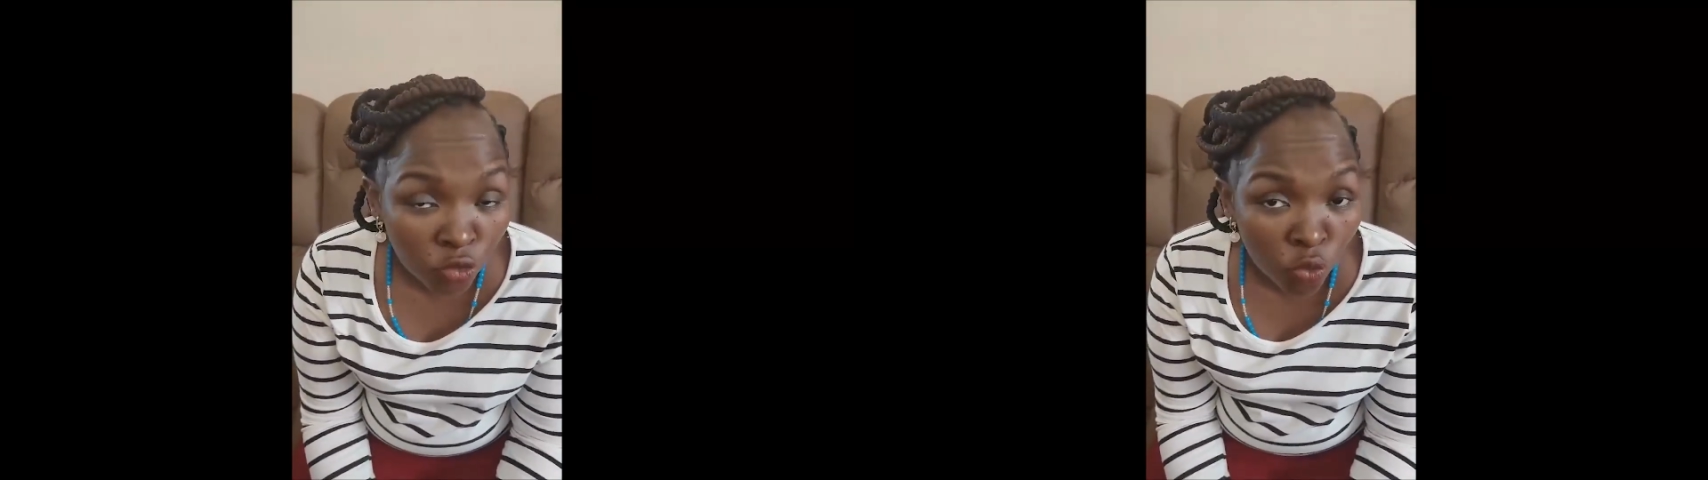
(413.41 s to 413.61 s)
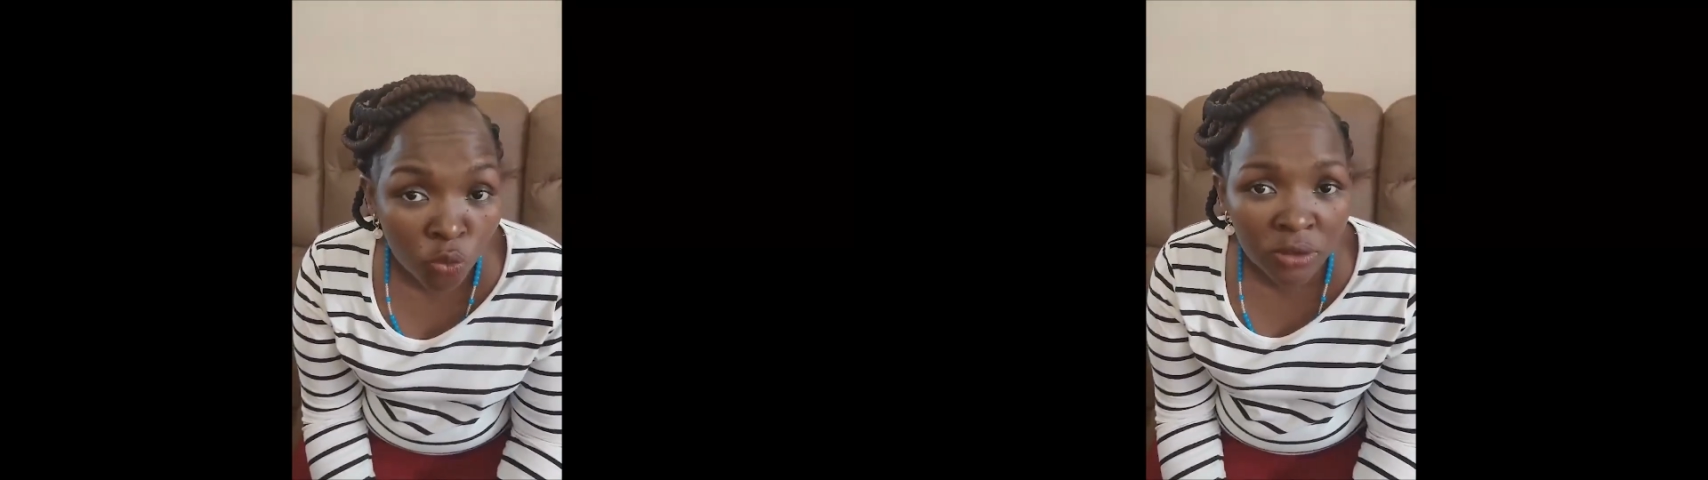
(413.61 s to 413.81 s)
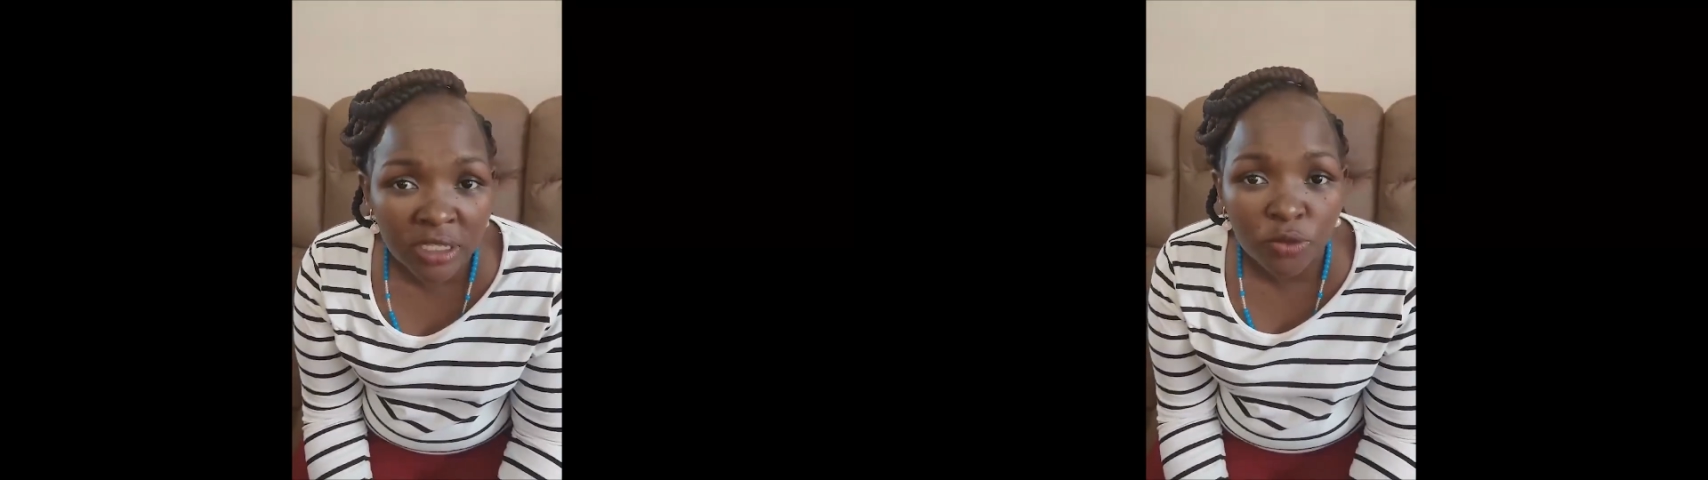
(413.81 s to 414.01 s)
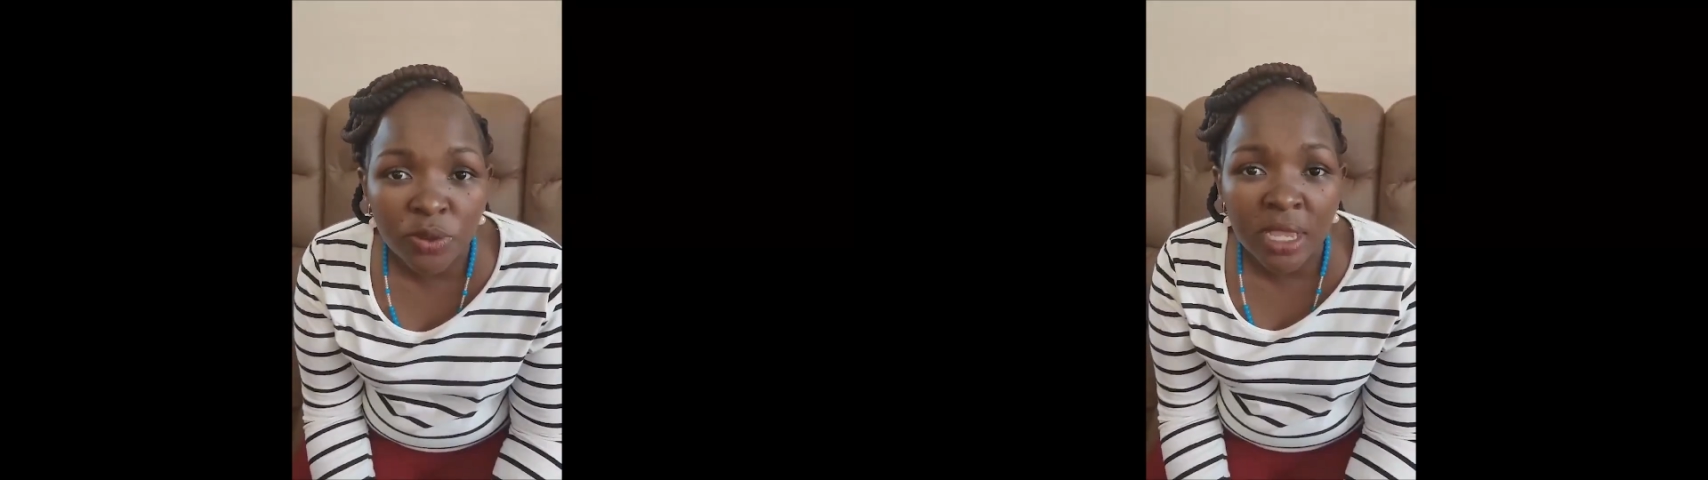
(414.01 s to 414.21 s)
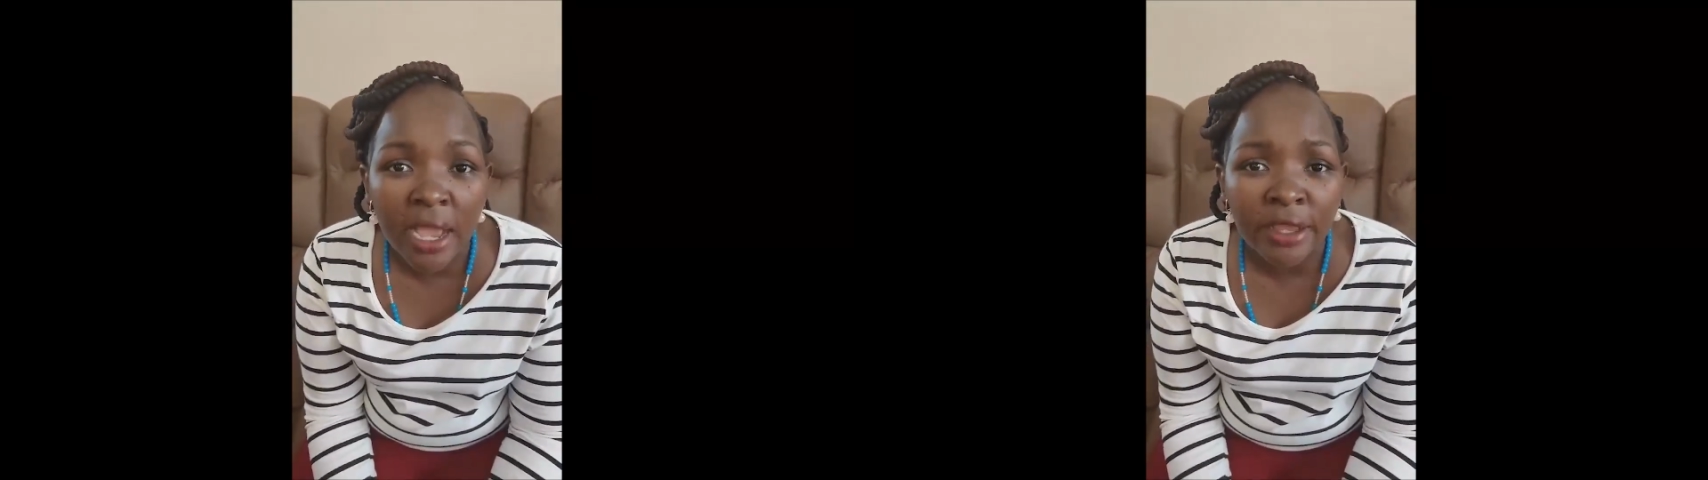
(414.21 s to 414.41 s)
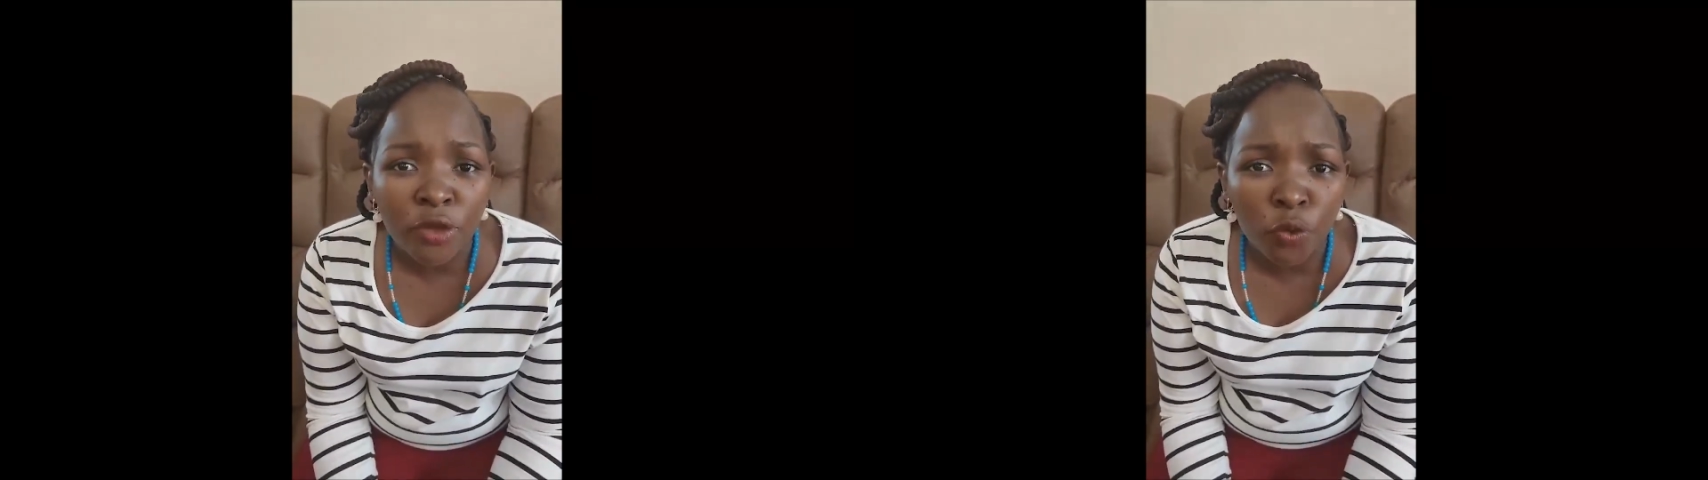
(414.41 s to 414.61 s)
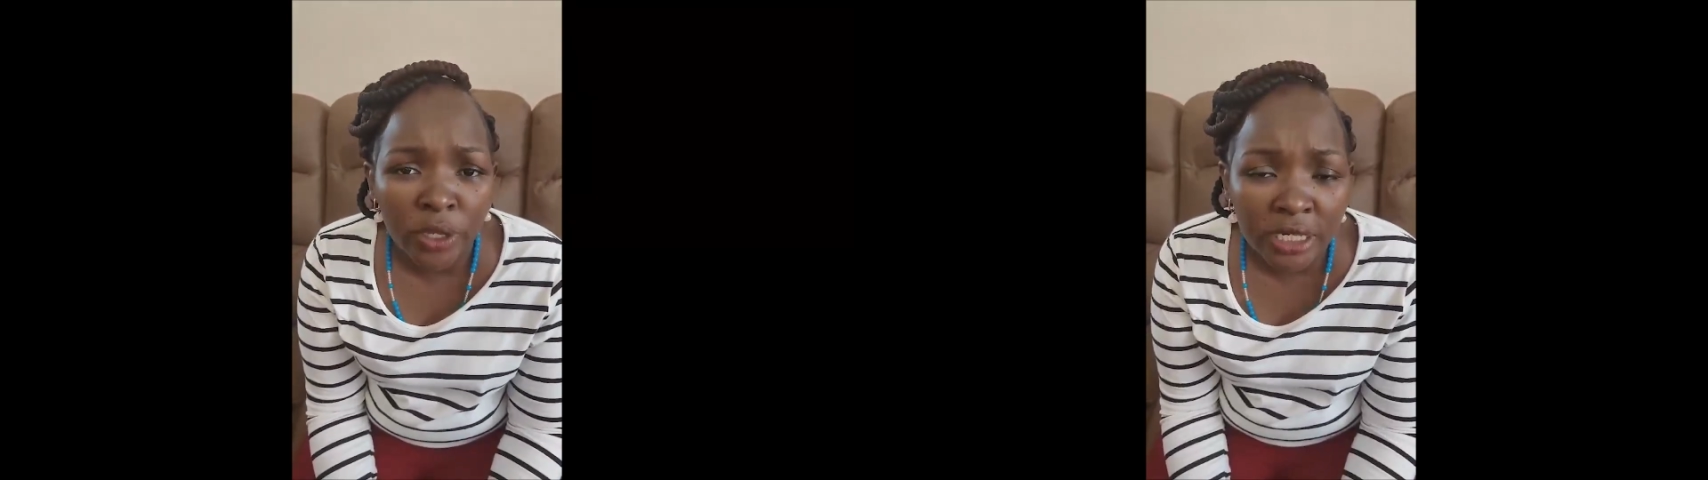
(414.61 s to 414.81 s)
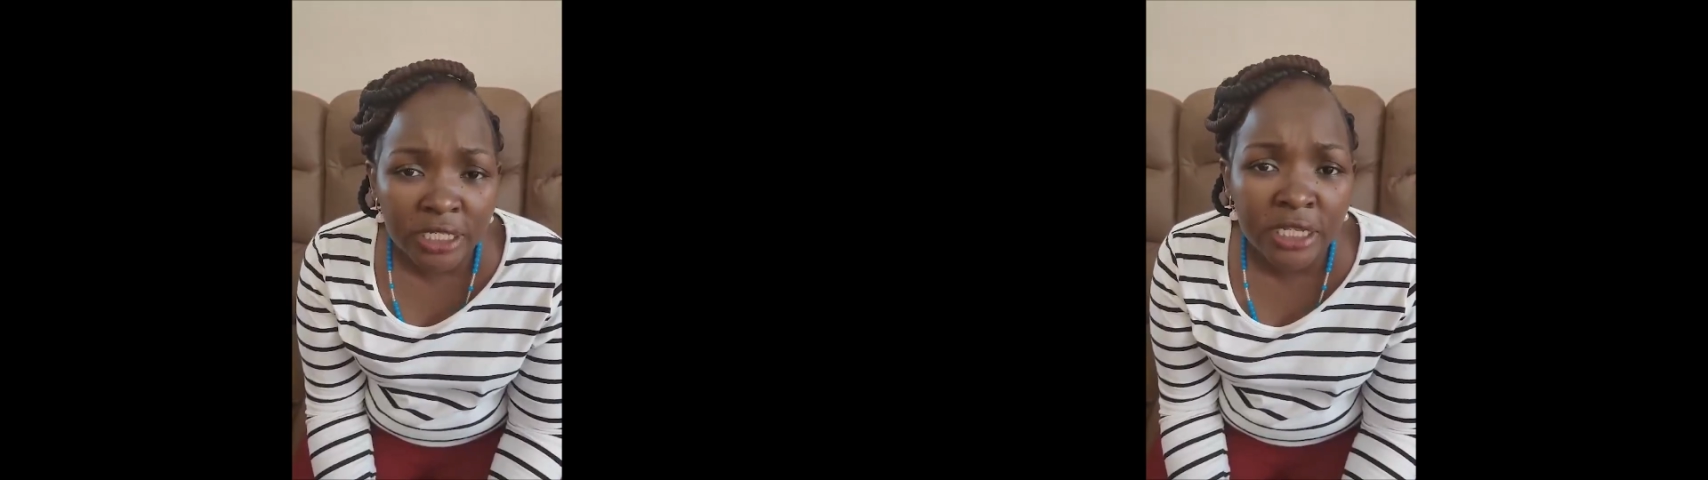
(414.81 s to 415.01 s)
school that we are
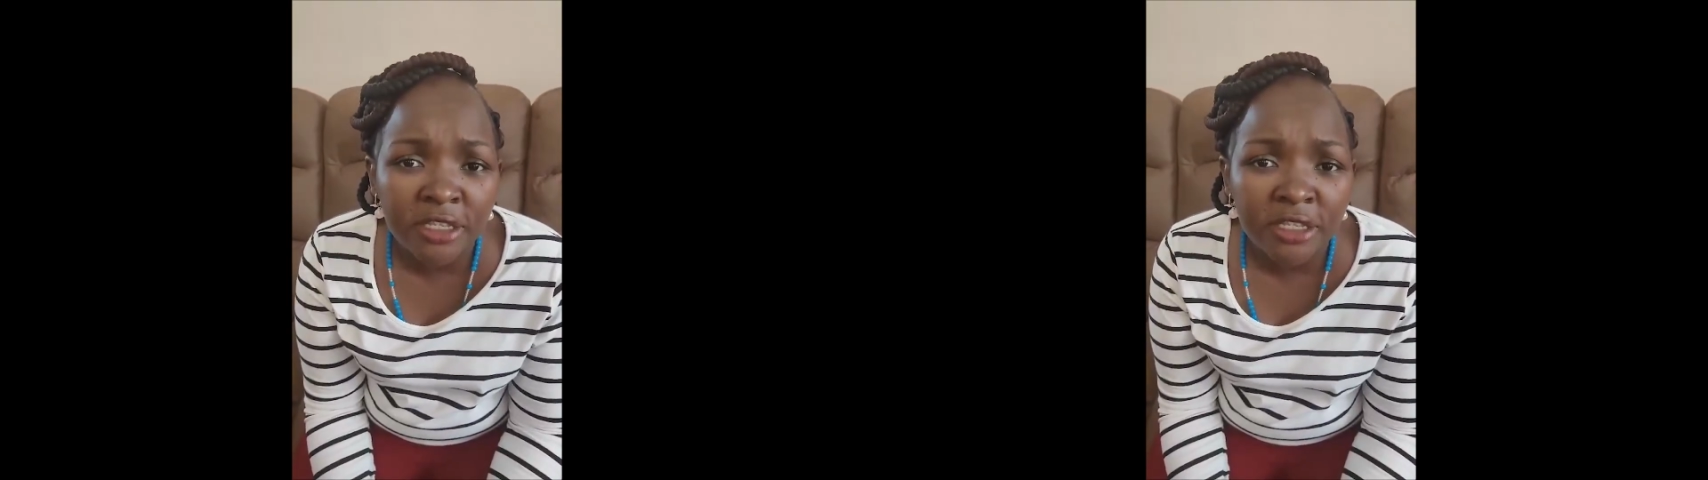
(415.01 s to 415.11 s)
educating